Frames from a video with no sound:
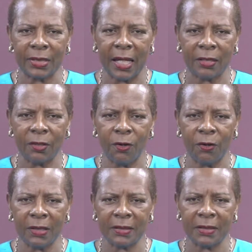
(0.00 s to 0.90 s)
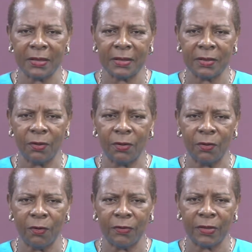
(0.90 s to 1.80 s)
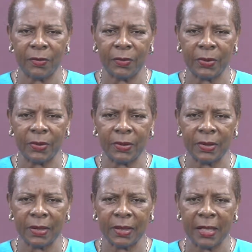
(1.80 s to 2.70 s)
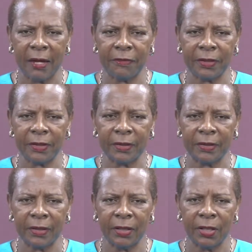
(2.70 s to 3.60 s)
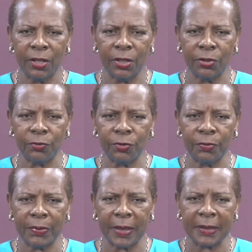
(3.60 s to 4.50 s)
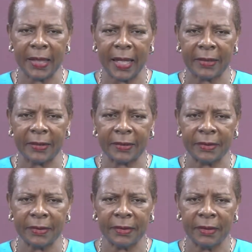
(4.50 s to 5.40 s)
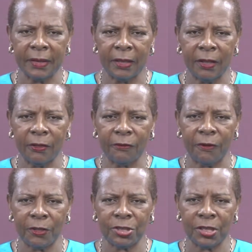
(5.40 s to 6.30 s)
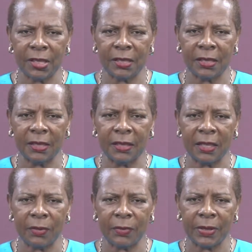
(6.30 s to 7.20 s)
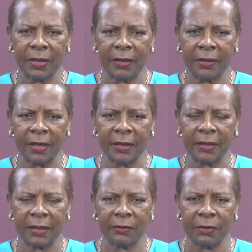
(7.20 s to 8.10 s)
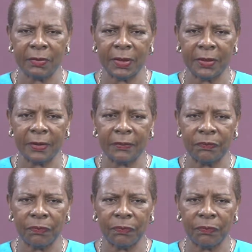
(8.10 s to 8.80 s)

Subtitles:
at caucuses all over the world in Africa, Europe, and Canada. Unfortunately, there were none in the Caribbean.